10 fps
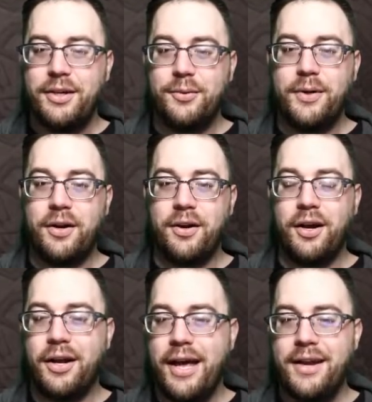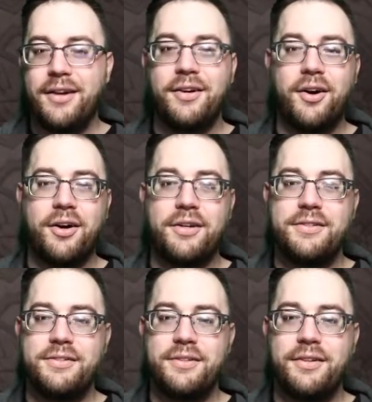We are ahead on
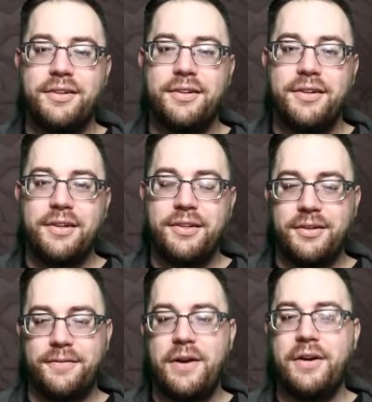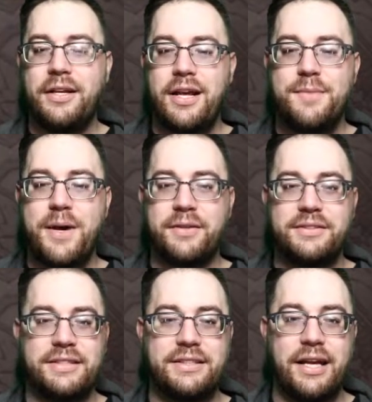cards. Teferi cannot bounce
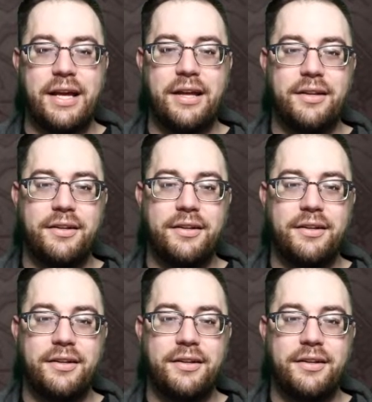this yet.